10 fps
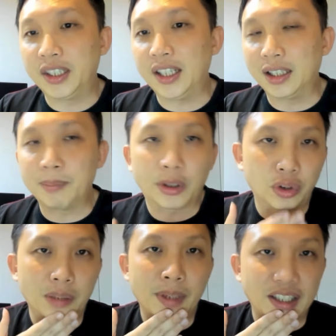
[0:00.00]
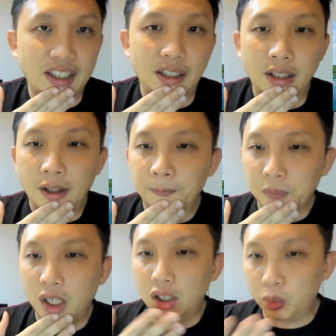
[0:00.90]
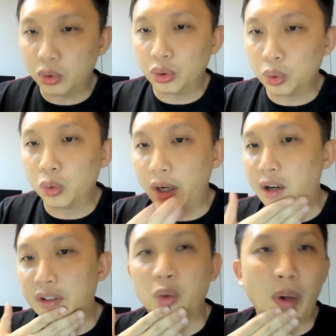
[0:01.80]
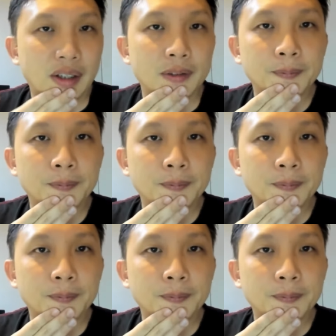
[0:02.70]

I think Macrolink Medini will do very well.